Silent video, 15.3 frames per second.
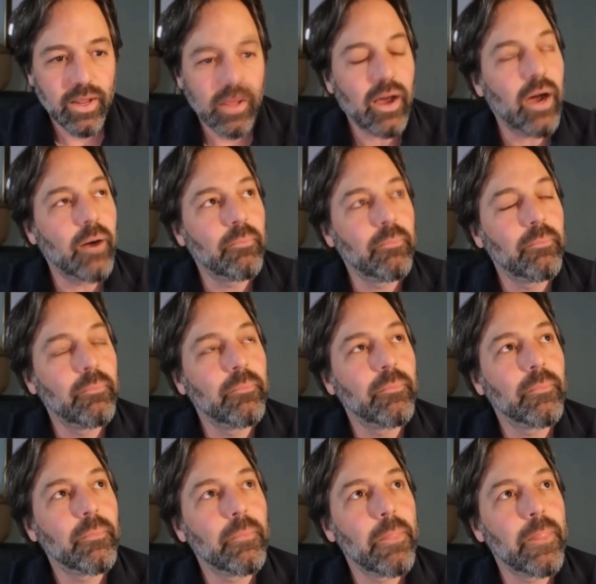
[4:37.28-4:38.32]

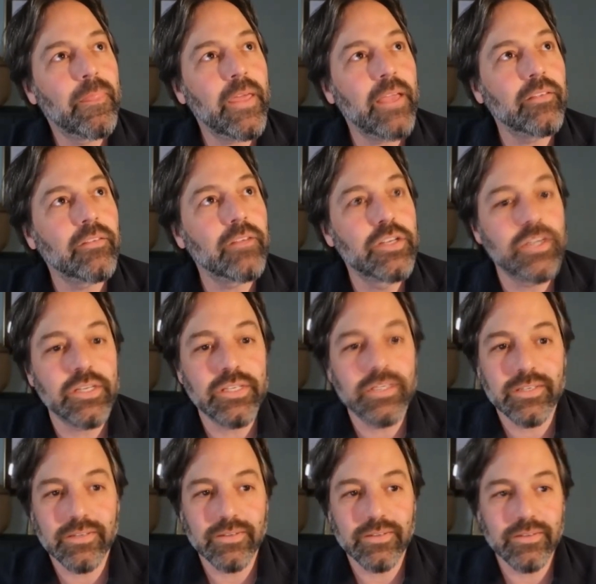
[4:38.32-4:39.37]
things are
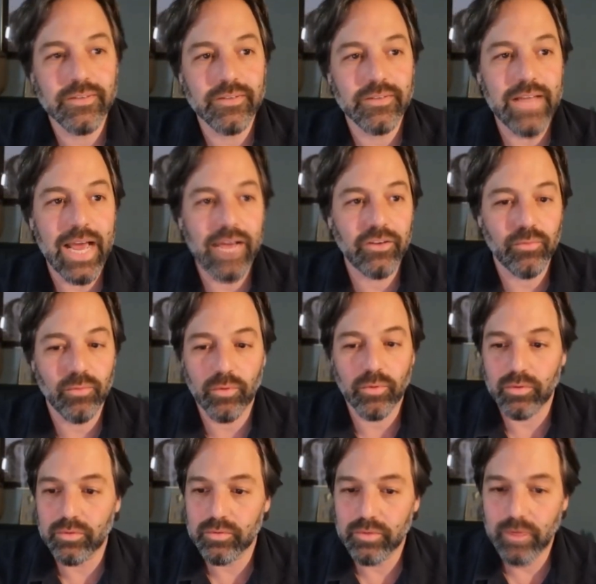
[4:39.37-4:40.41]
just natural.